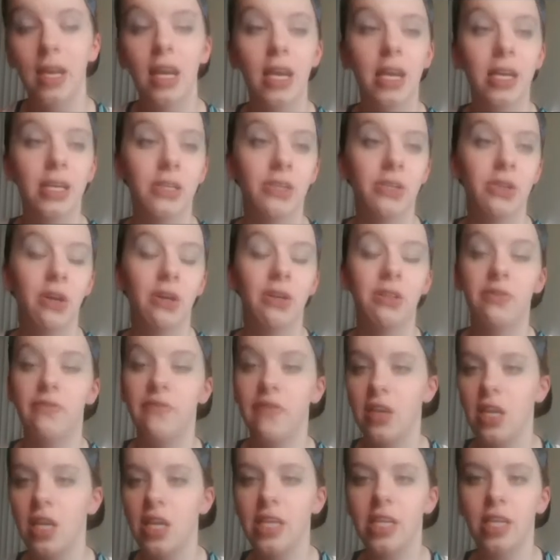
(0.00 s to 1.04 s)
So I was
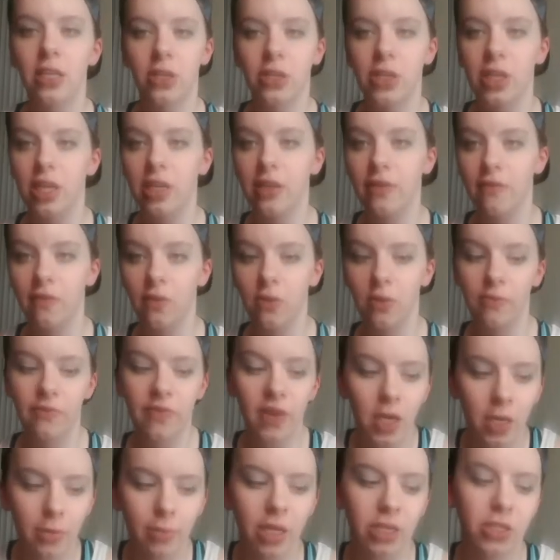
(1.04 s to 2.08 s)
very
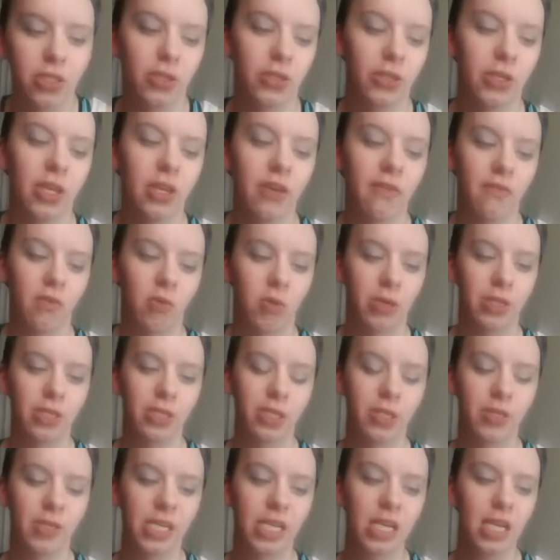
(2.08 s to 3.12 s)
much looking forward
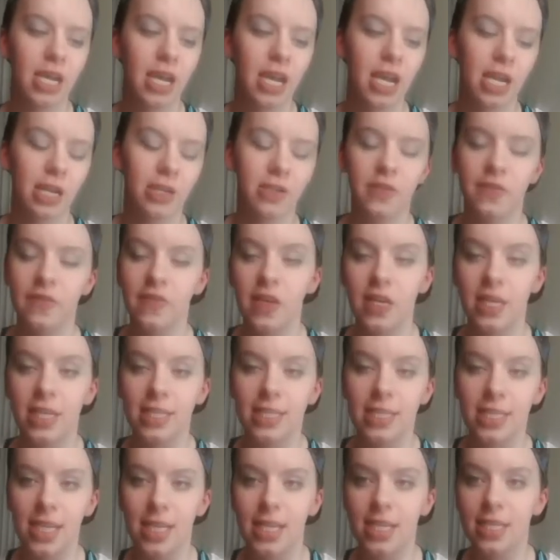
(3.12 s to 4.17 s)
to it. I was very
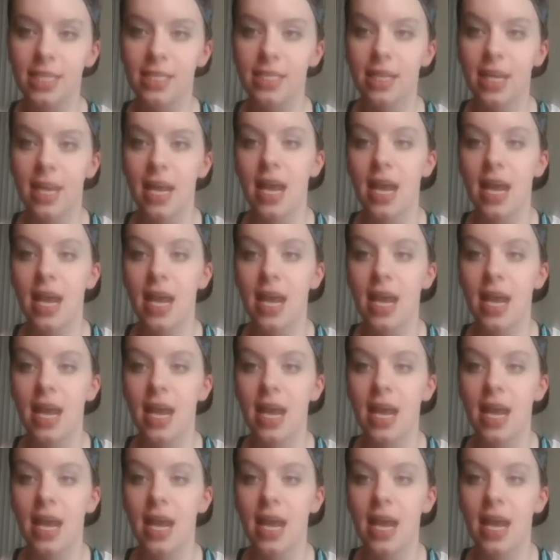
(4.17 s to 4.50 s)
excited.